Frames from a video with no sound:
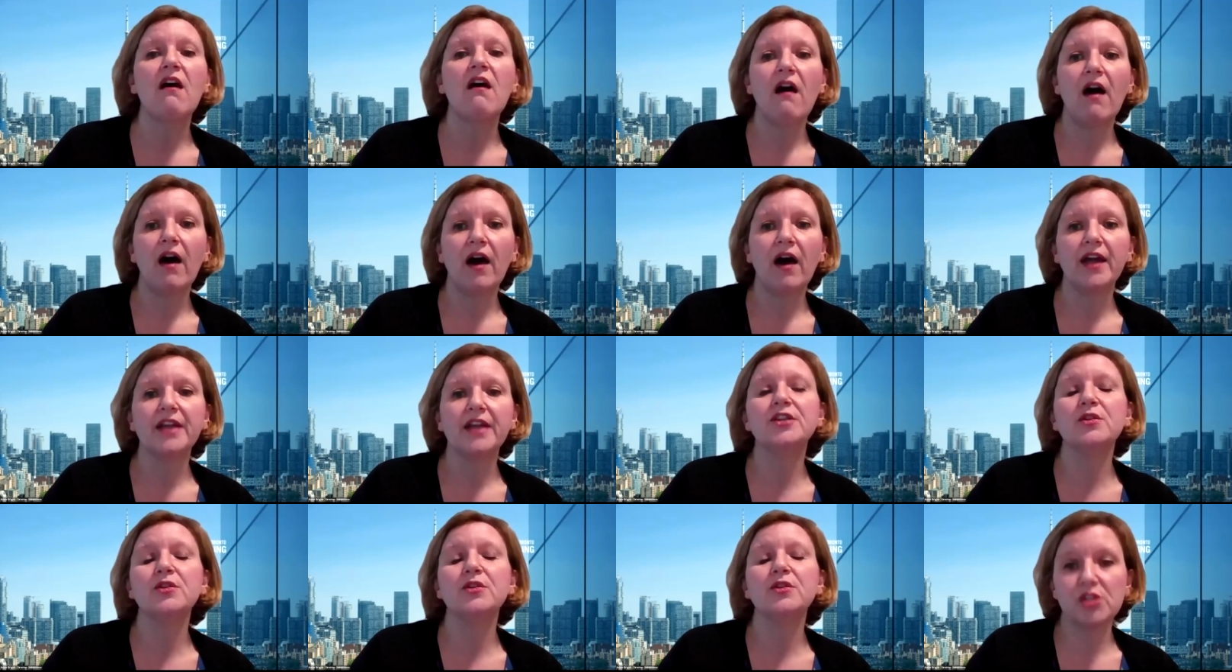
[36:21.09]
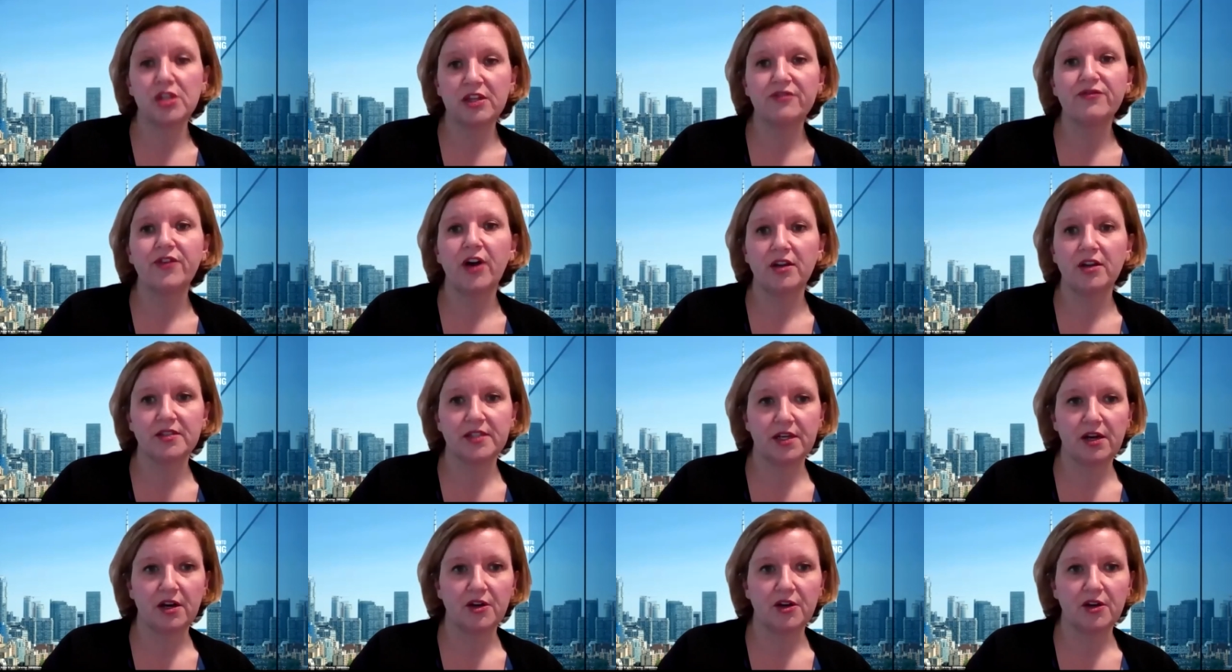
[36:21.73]
It usually falls
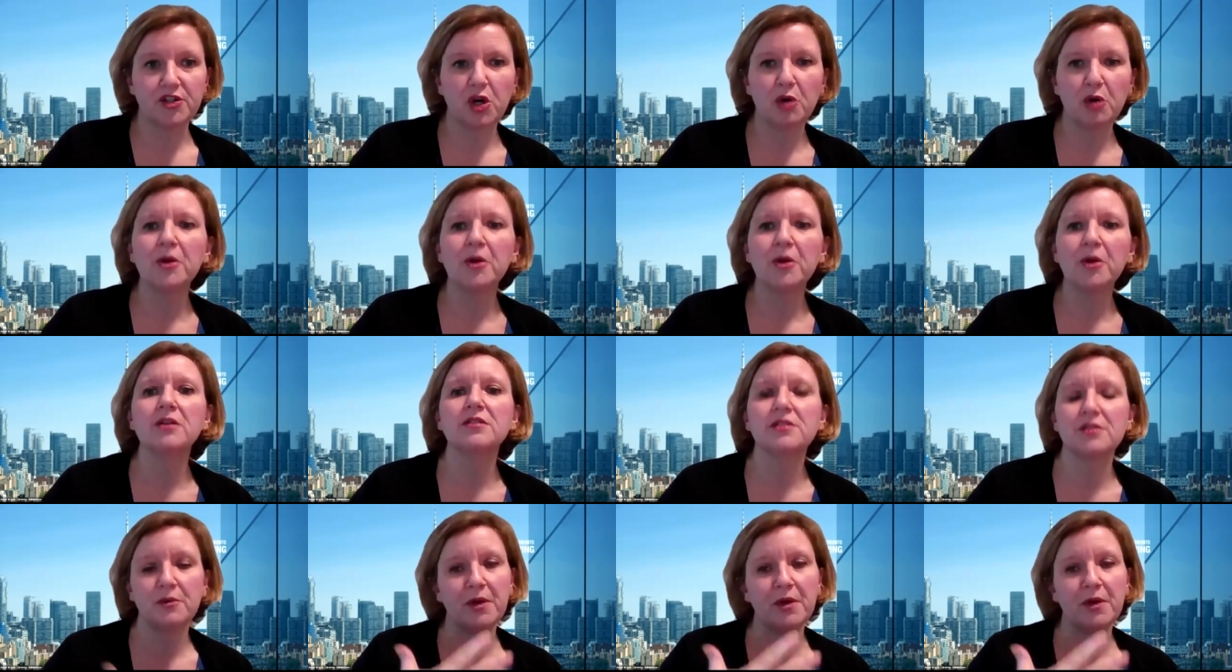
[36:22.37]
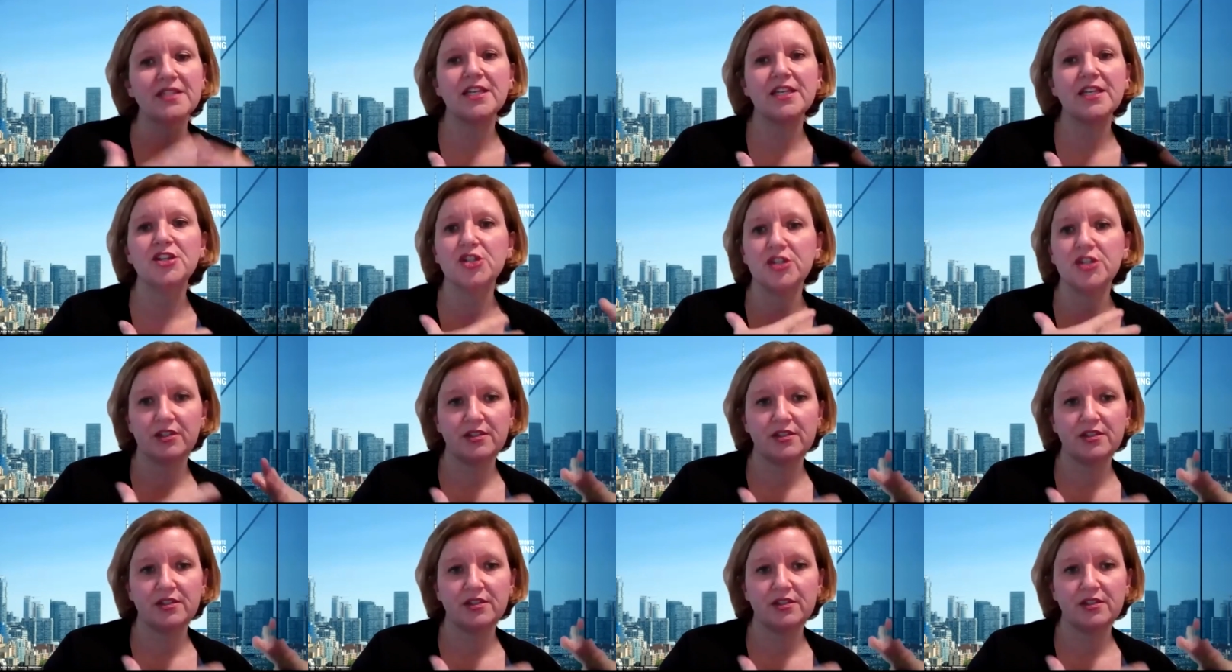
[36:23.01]
in October. So essentially,